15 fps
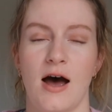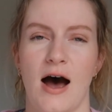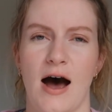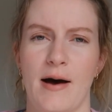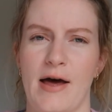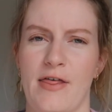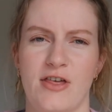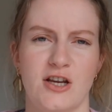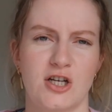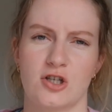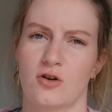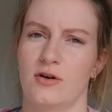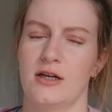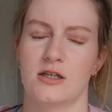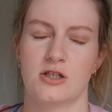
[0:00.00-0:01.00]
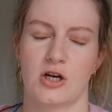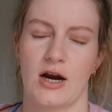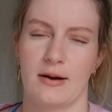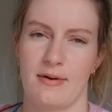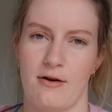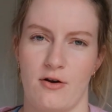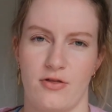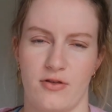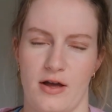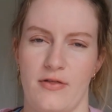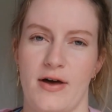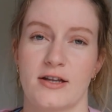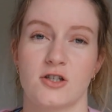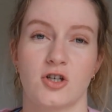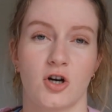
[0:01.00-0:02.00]
I think she's on Instagram and everything like
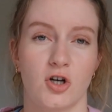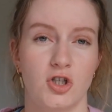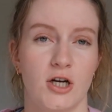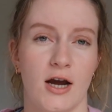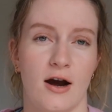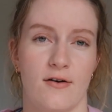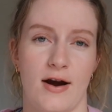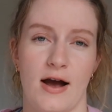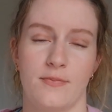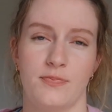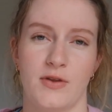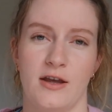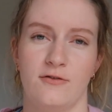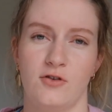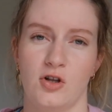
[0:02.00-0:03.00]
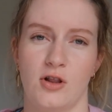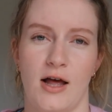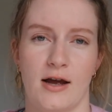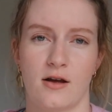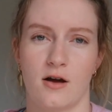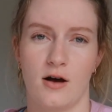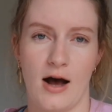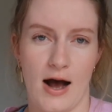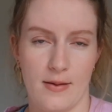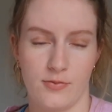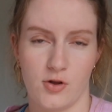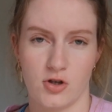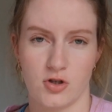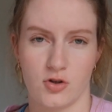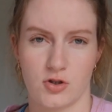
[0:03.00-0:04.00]
that, so go check her out if you like
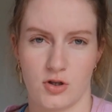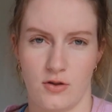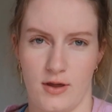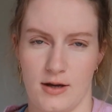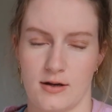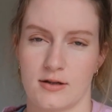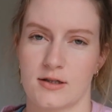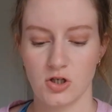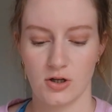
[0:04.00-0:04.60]
those sorts of things.